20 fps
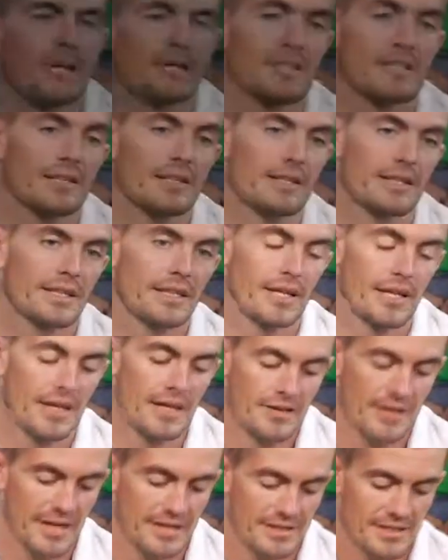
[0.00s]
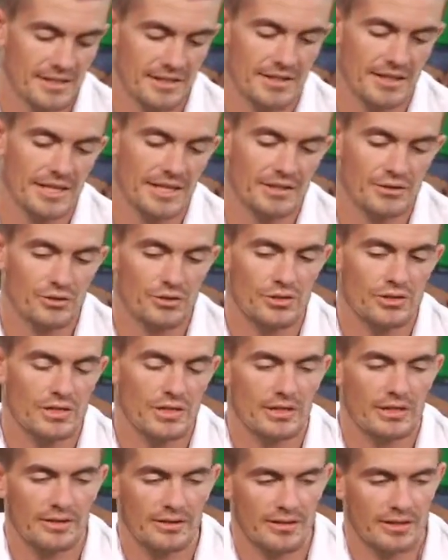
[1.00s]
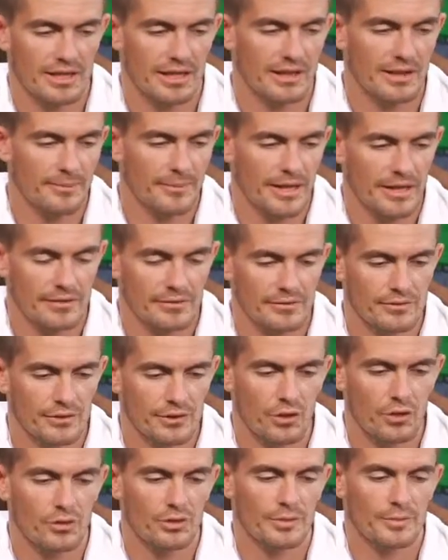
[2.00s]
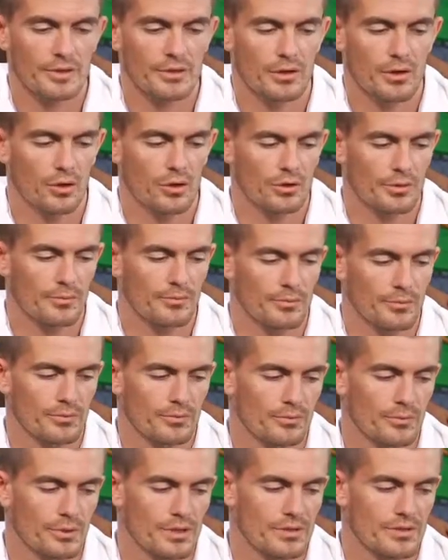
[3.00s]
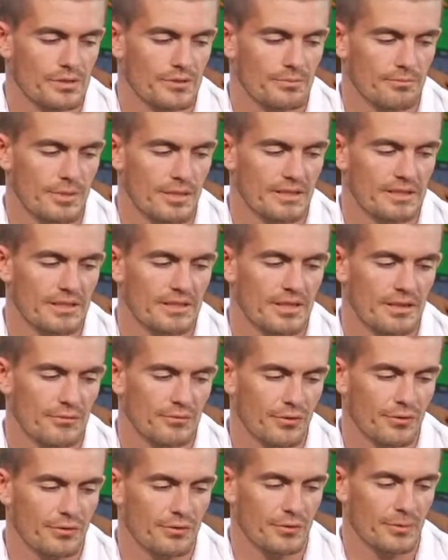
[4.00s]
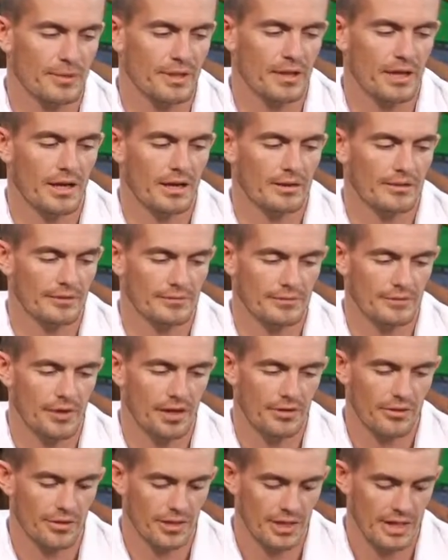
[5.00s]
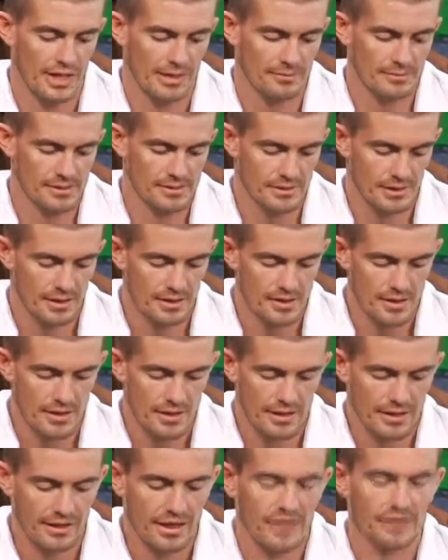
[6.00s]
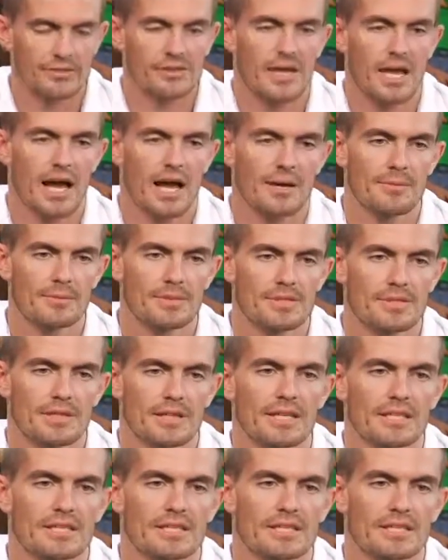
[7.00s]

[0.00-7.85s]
basically, that's an interesting thing about No Limit Hold'em, which makes it different from a lot of other games. A lot of times,